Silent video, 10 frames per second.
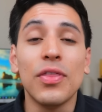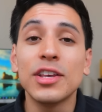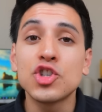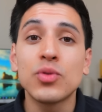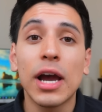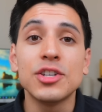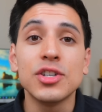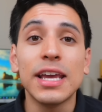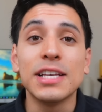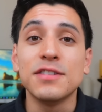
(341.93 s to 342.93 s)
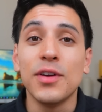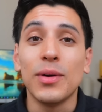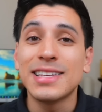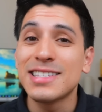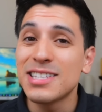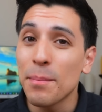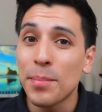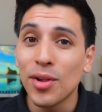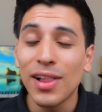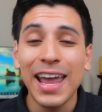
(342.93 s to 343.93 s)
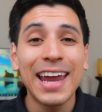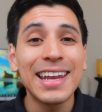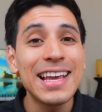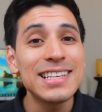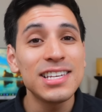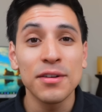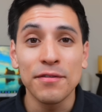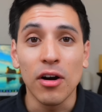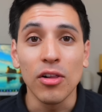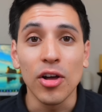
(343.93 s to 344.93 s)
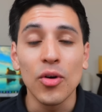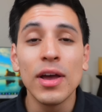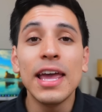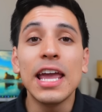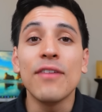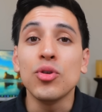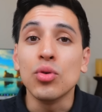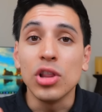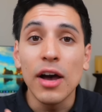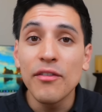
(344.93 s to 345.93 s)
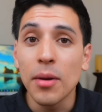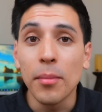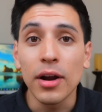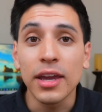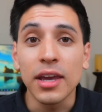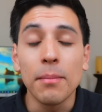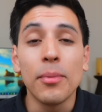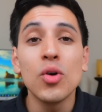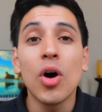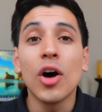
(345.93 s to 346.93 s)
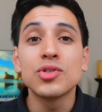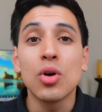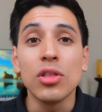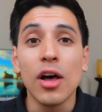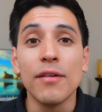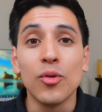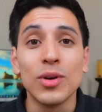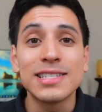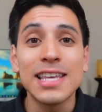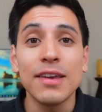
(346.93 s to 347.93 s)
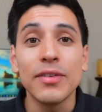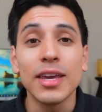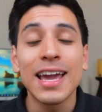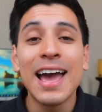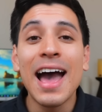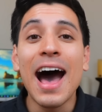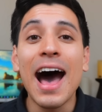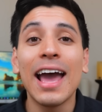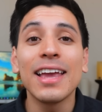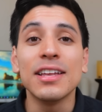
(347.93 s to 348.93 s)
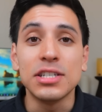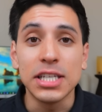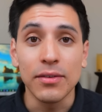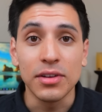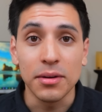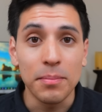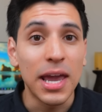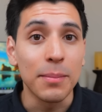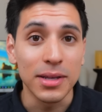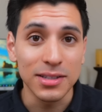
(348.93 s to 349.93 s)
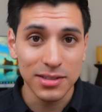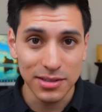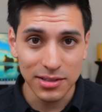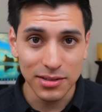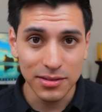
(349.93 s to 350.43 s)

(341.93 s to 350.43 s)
This strategy is very simple and easy to follow if you love the market, but you also love receiving high dividend payments.